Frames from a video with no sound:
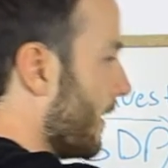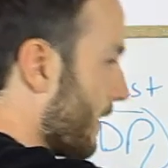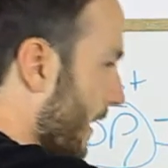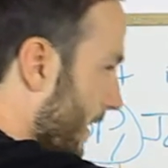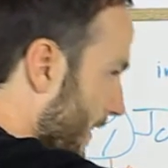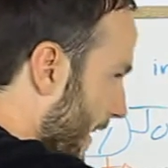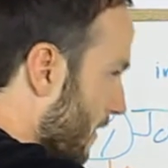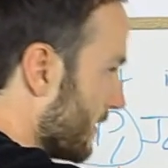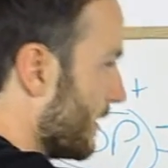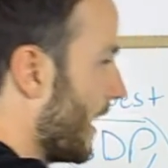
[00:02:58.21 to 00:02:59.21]
okay,
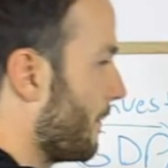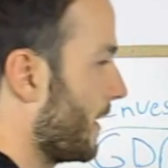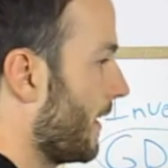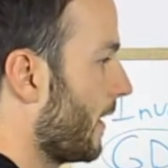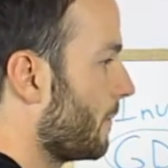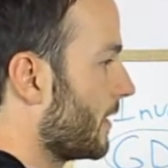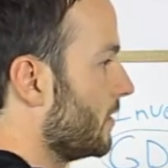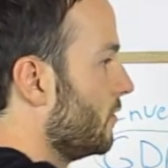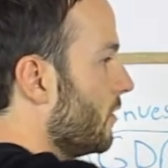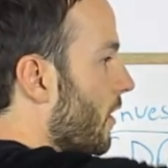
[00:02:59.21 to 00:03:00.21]
now's the time to get in,
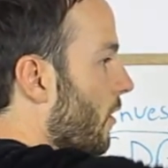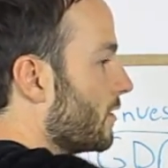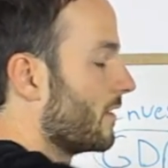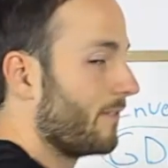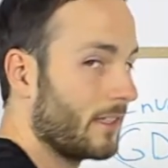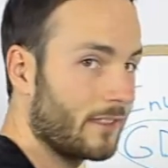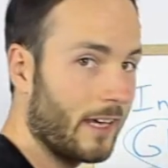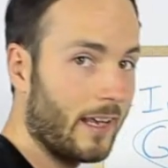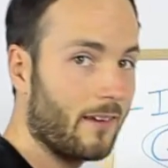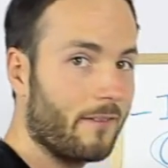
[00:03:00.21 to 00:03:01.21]
because sophisticated